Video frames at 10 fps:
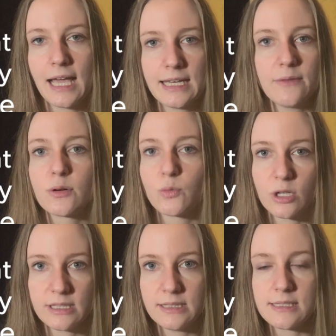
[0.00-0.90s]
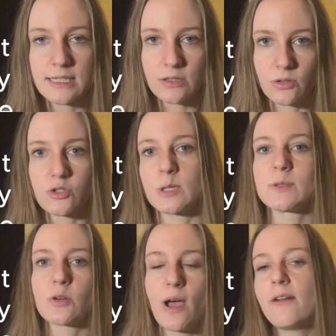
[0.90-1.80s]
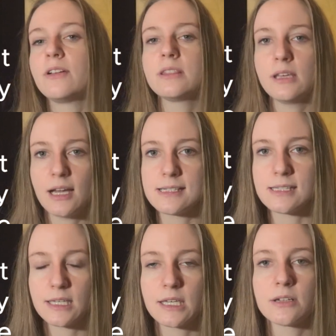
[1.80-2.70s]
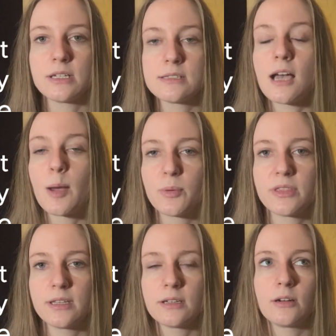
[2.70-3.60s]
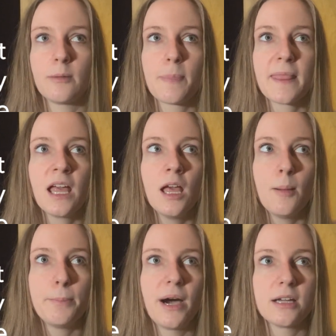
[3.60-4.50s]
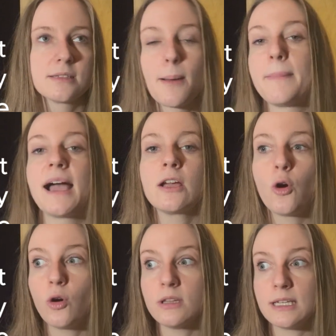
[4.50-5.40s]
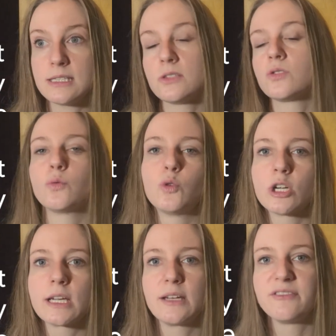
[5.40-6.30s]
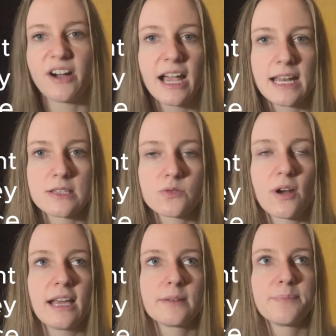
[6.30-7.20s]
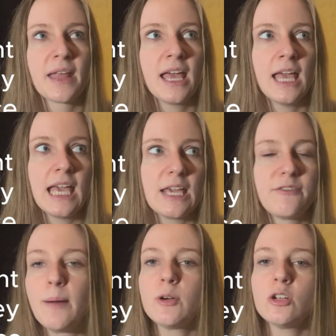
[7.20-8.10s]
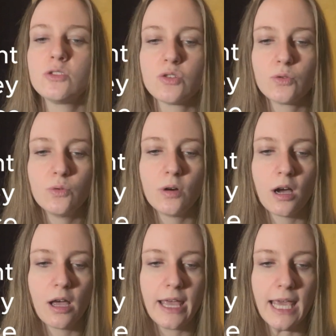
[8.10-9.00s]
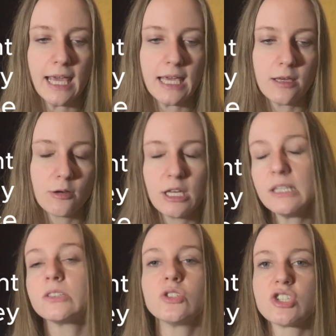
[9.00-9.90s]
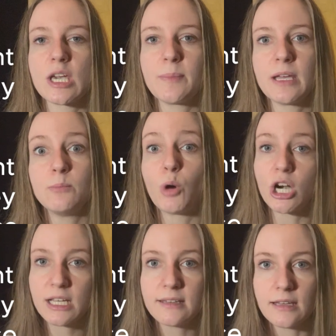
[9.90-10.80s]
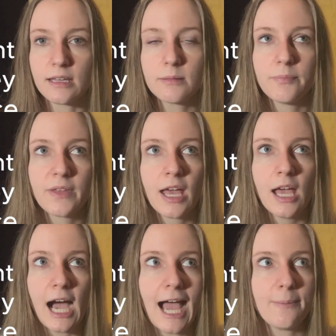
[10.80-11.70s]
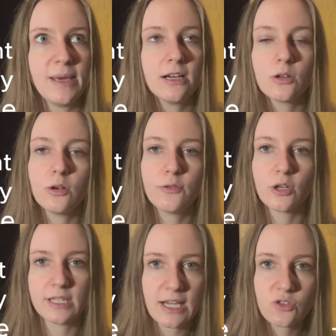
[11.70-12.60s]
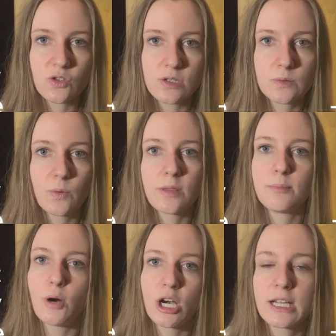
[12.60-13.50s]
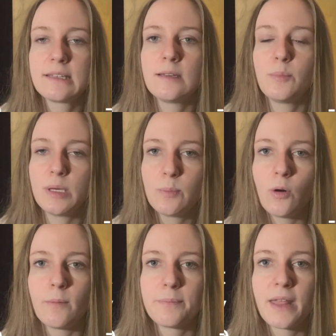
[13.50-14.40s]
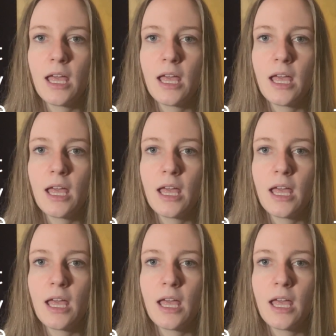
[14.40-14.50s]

never worked in this internship. So everything I say here is hypothetical. But my goal is to work in finance, right? If I'm gonna do a internship in marketing, I make a lot of connections with marketing people,